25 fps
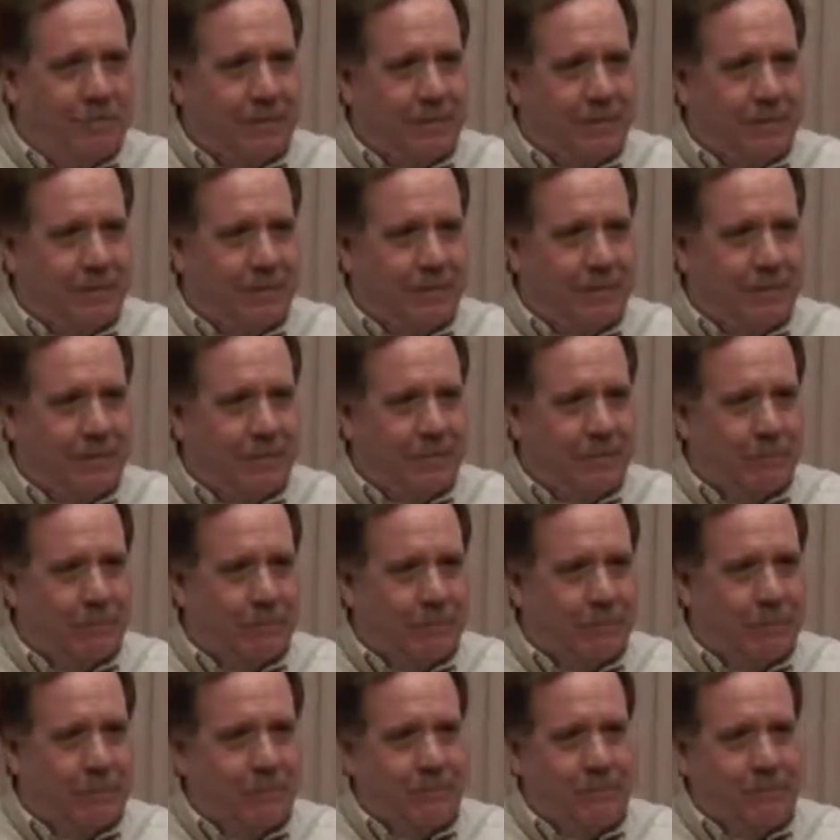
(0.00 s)
You know, they were
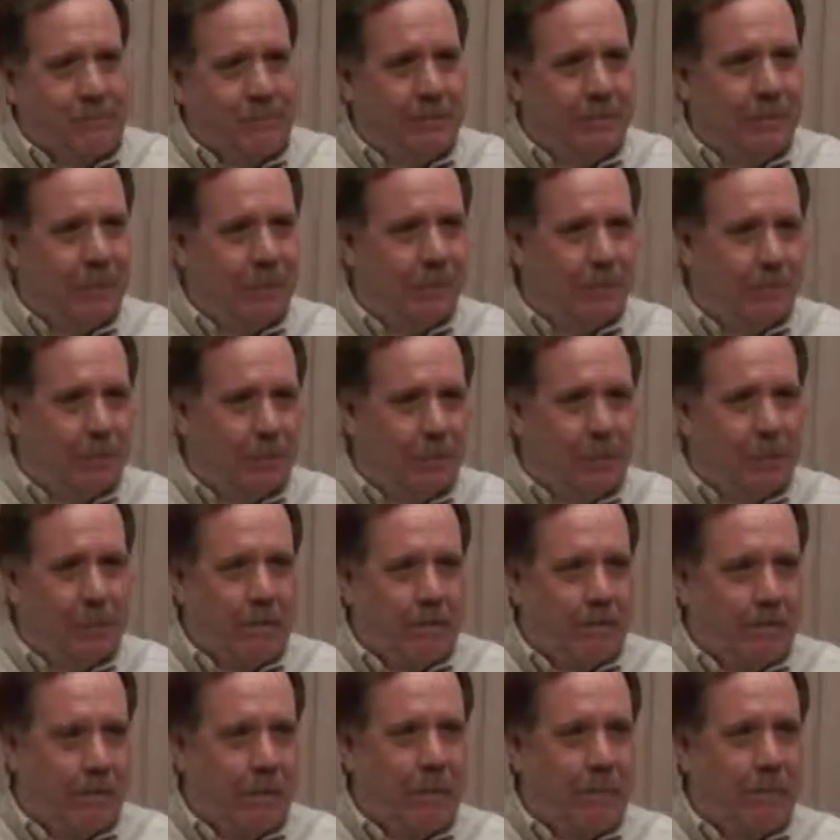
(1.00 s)
in part of
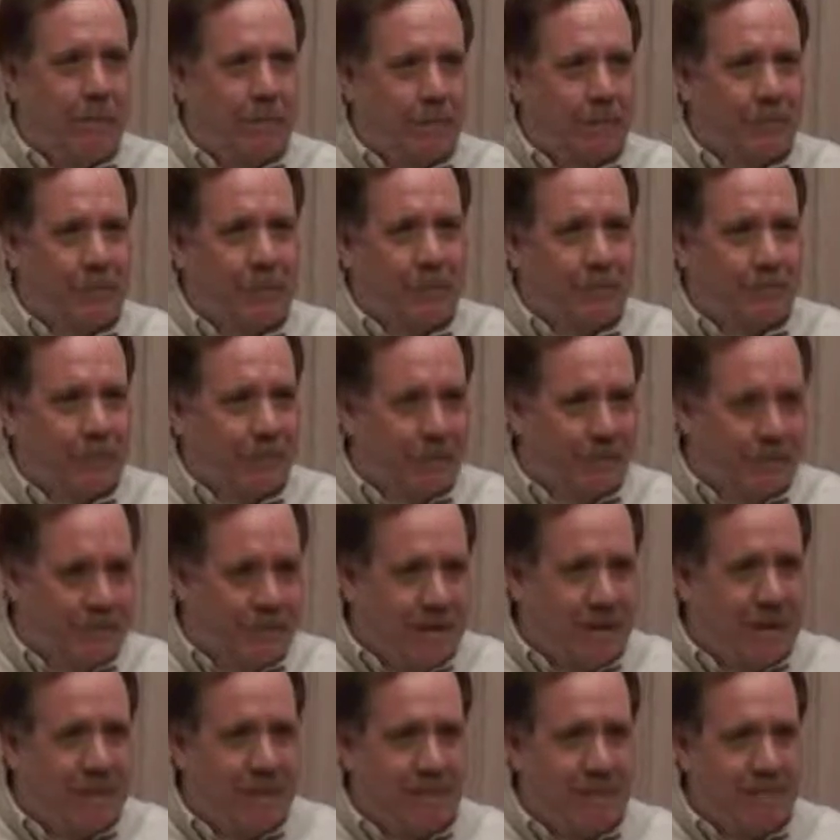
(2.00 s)
their life where they wanted
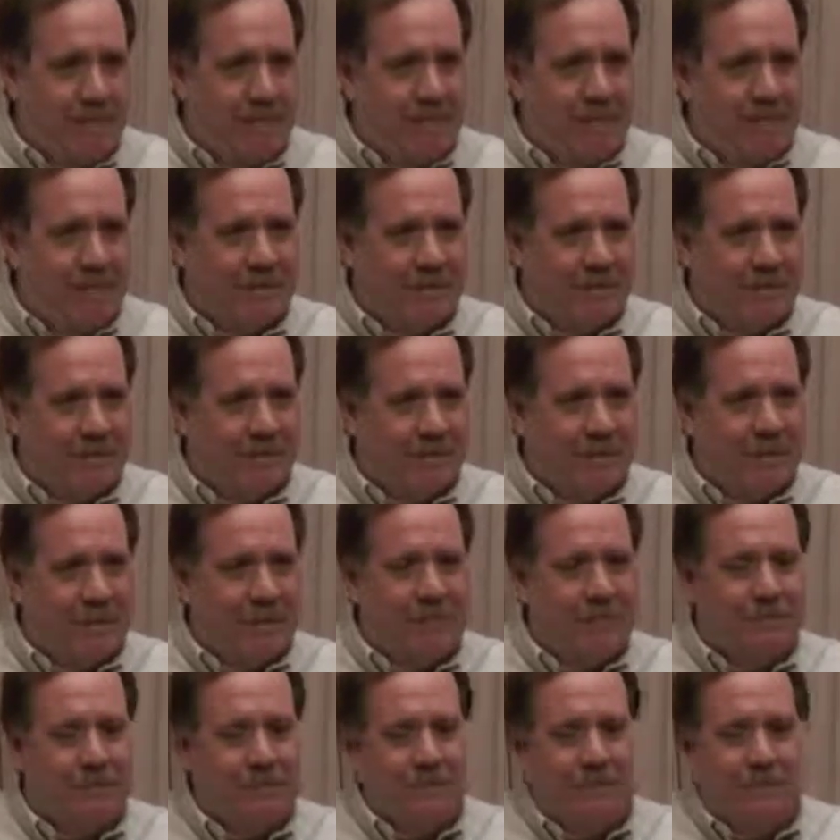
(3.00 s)
Saturdays and Sundays
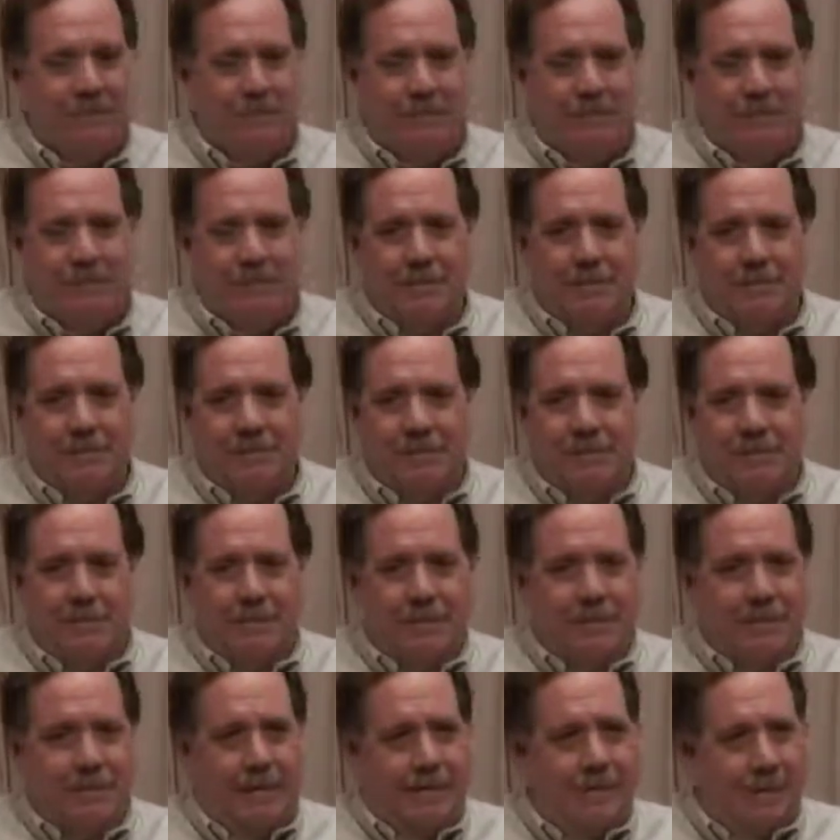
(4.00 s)
off.
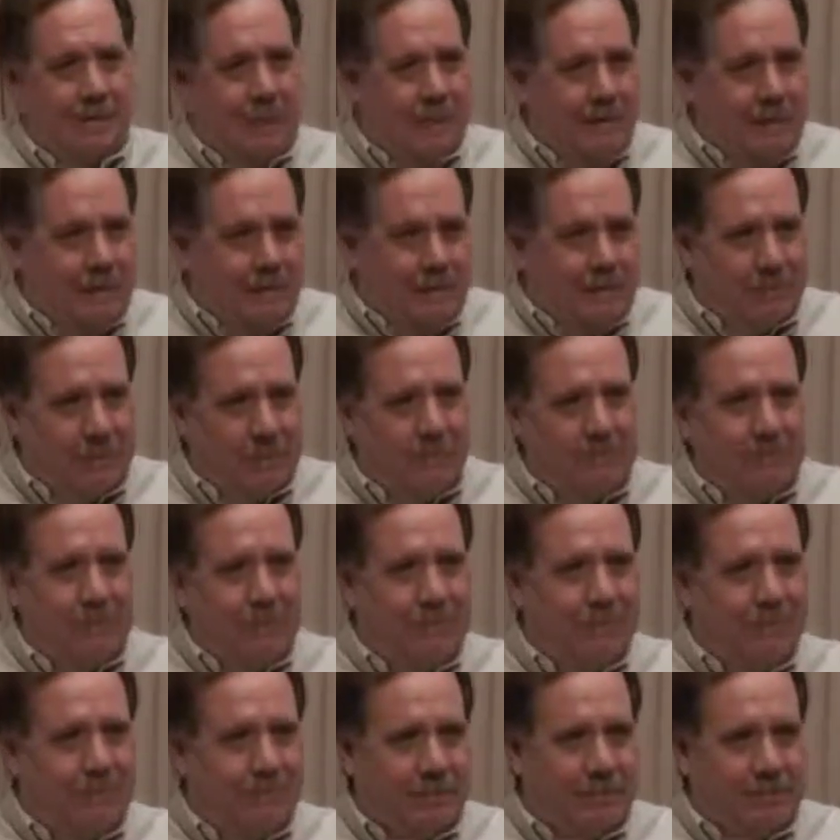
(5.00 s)

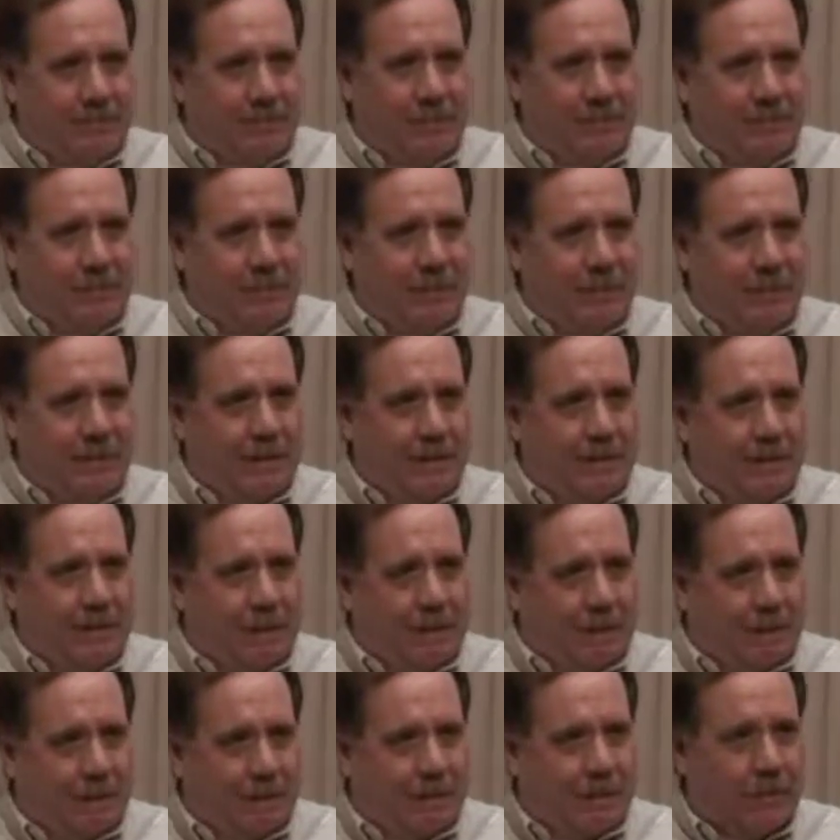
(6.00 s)
And and and the
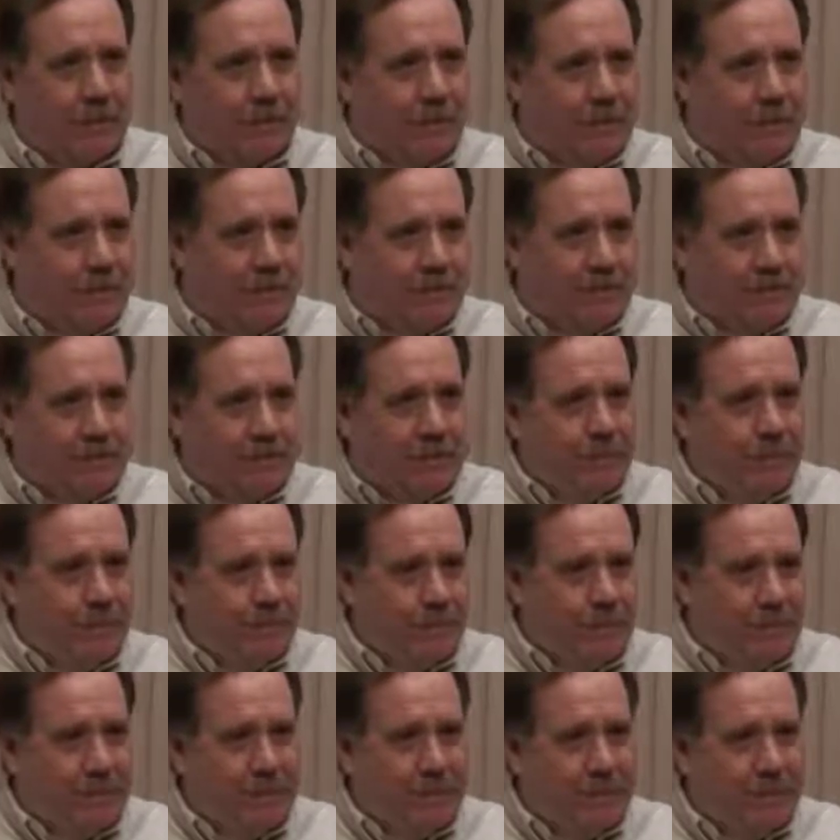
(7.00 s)
younger guys in
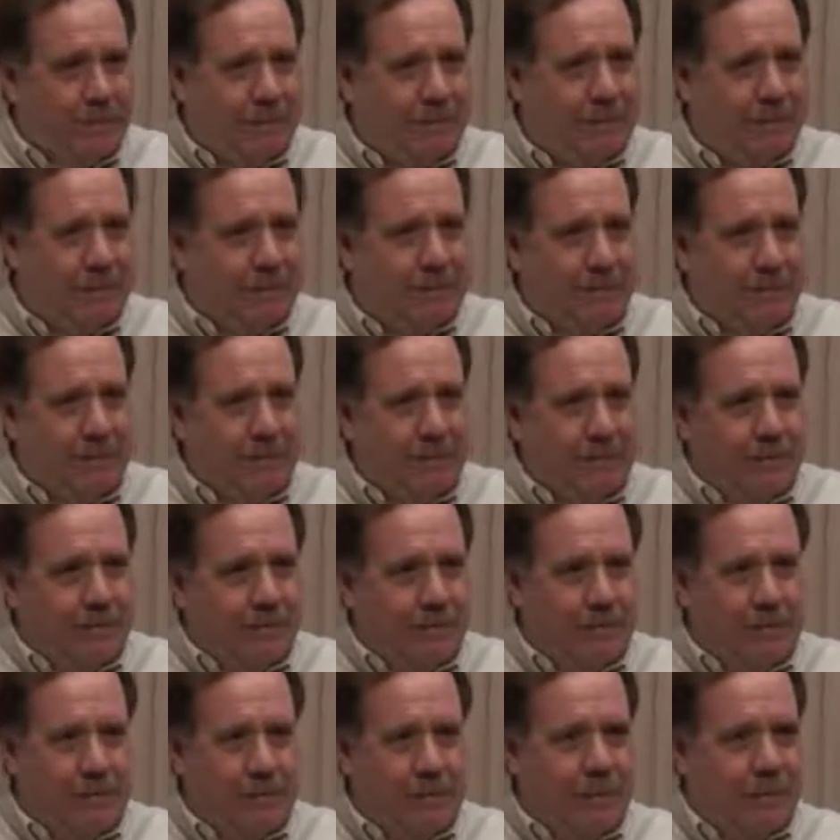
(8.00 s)
between,
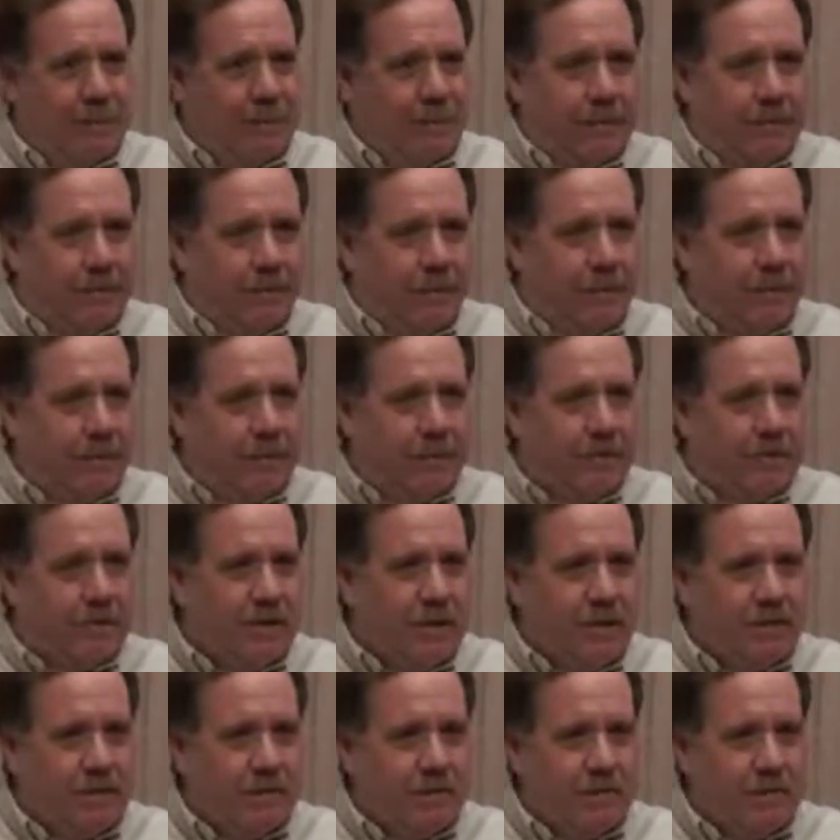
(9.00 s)
they didn't think they had a
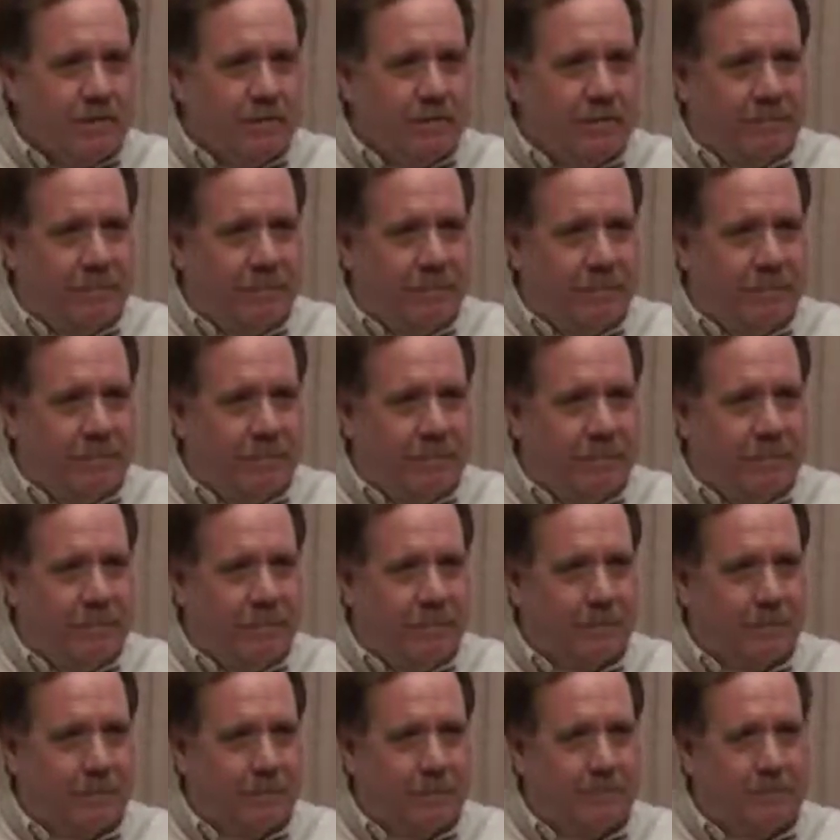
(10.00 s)
chance for it.